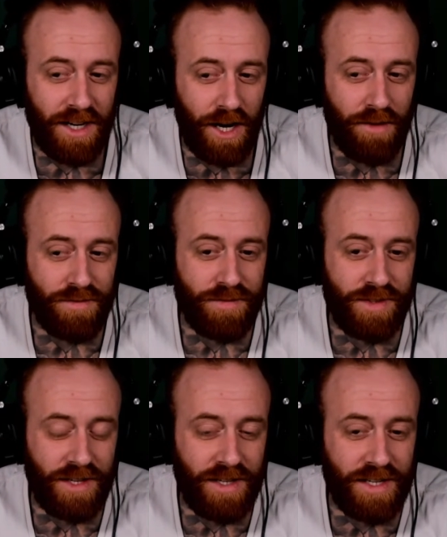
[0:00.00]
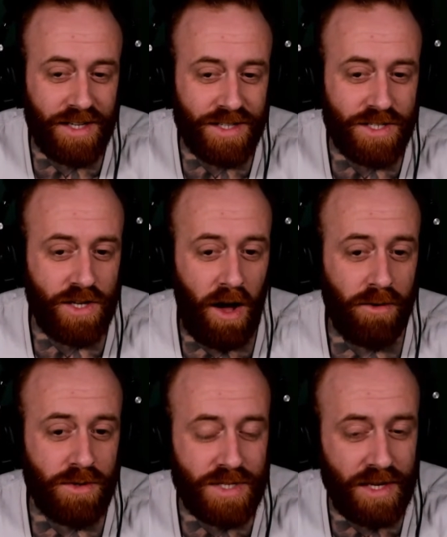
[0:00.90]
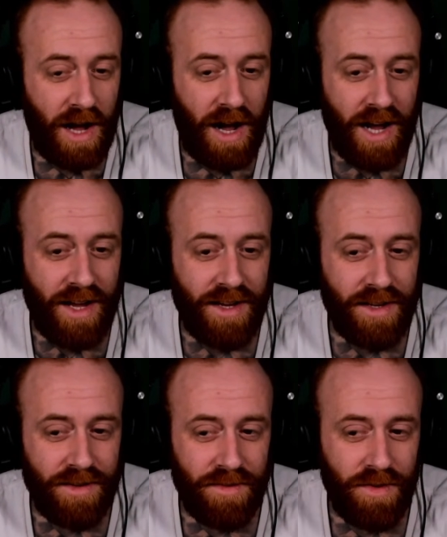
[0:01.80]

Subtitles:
of the scholars that I